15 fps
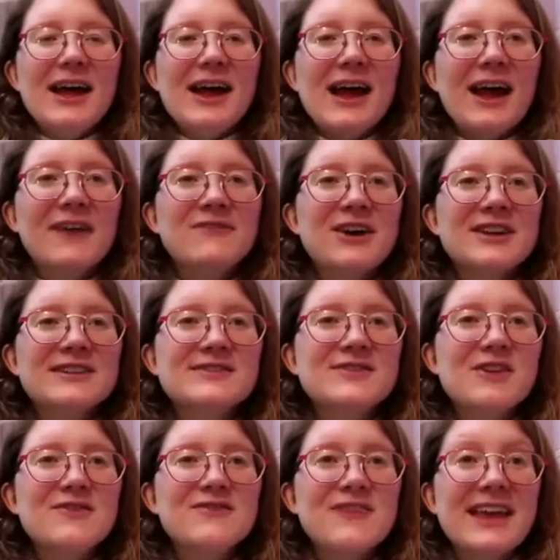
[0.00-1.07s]
have our
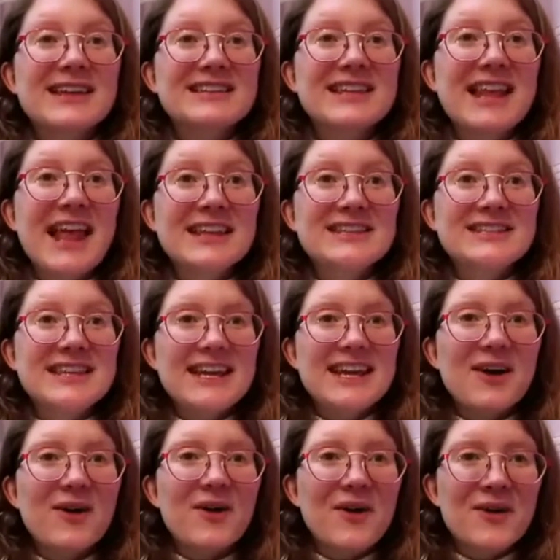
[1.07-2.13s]
snowflakes landing
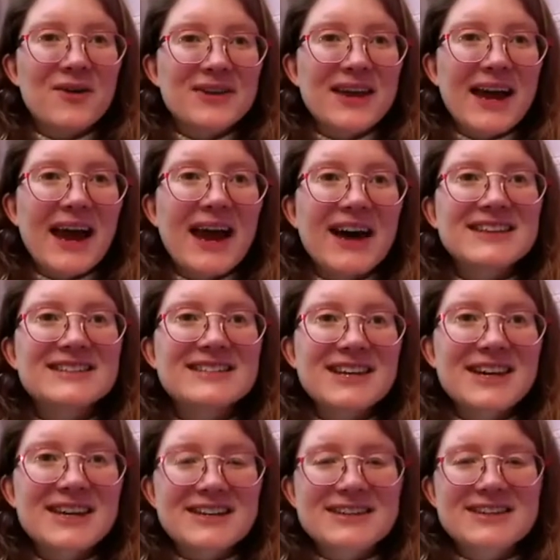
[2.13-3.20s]
on our tongue.